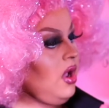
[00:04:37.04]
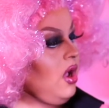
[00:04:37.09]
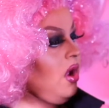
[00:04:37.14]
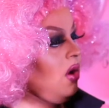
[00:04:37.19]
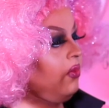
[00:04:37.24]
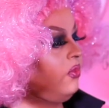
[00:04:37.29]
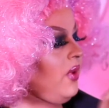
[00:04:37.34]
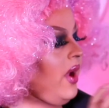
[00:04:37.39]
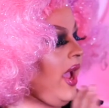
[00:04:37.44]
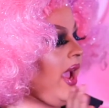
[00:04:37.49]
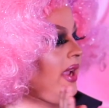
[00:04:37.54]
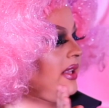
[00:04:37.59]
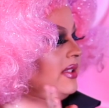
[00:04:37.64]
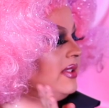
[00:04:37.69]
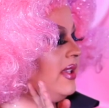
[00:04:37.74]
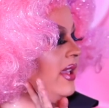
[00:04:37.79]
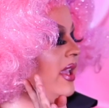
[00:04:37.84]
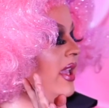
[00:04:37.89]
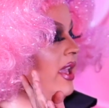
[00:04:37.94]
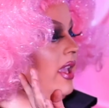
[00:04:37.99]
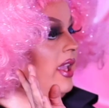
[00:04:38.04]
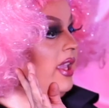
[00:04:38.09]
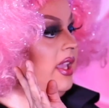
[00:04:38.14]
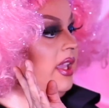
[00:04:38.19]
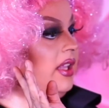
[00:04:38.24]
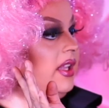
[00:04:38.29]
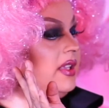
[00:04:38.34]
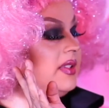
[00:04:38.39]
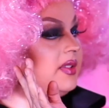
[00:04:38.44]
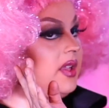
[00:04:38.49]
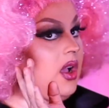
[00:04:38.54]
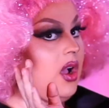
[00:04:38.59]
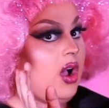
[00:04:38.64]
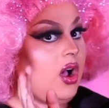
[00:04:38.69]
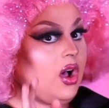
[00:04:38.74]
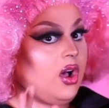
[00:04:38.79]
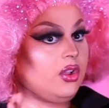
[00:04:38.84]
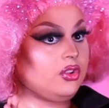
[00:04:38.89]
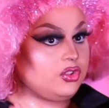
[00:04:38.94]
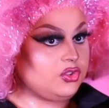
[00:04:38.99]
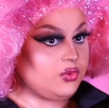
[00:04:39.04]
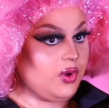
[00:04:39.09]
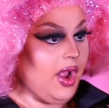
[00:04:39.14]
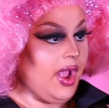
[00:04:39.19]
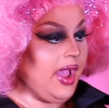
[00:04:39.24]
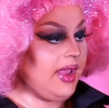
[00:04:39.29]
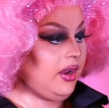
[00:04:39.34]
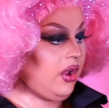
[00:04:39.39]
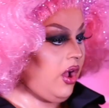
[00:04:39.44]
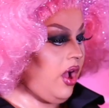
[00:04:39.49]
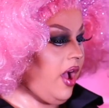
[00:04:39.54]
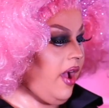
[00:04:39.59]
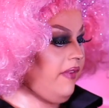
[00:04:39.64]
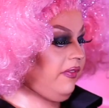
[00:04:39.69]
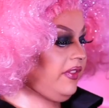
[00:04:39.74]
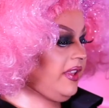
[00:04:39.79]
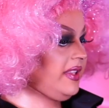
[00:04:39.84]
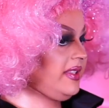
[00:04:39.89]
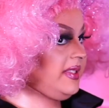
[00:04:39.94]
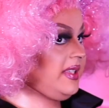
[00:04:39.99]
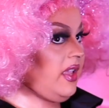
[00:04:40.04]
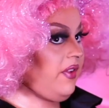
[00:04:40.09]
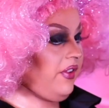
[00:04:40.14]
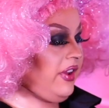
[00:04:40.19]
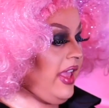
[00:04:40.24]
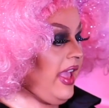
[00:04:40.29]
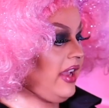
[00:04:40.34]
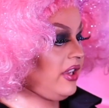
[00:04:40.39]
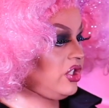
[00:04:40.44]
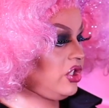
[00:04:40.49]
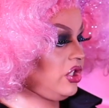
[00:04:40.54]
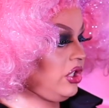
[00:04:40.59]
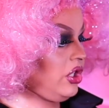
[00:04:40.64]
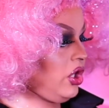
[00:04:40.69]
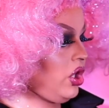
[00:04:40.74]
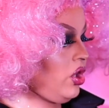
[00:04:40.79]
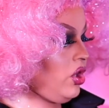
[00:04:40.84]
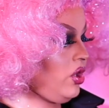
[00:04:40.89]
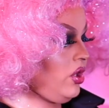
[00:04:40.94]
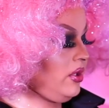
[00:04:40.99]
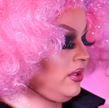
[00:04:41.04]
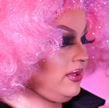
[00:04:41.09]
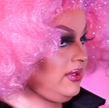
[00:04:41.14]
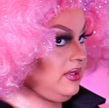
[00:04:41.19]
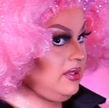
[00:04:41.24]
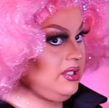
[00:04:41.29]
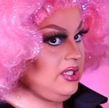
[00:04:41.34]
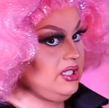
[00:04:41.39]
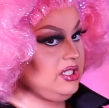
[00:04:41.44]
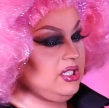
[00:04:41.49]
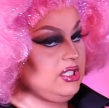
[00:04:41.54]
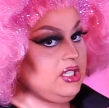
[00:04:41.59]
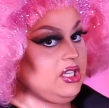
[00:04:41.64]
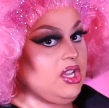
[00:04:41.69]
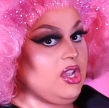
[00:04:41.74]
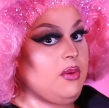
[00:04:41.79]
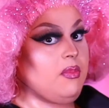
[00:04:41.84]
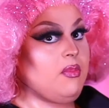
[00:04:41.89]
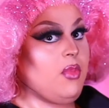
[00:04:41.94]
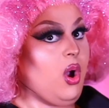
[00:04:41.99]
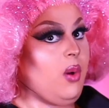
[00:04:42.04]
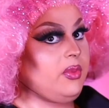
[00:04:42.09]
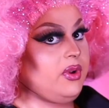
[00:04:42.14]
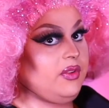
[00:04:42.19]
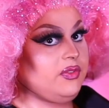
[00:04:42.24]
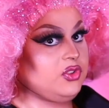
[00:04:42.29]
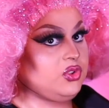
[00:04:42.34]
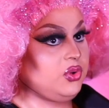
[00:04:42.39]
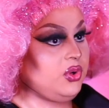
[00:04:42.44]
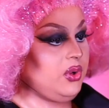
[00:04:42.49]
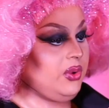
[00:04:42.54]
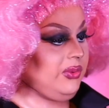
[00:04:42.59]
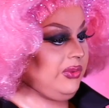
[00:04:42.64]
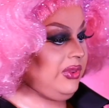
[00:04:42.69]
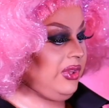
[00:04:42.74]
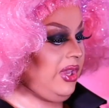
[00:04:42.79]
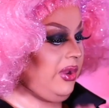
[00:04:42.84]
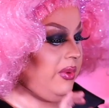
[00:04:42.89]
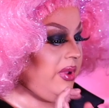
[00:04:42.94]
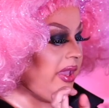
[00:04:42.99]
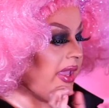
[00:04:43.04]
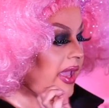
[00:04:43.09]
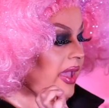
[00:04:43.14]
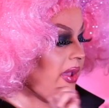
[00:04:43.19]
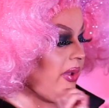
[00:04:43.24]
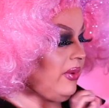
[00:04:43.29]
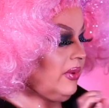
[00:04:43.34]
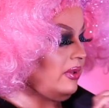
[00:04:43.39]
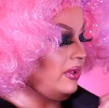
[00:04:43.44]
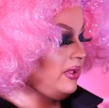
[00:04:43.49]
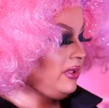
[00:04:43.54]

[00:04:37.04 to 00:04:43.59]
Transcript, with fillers: All right, it is all dried off. Let's see if it actually curled. Moment of truth, here we go.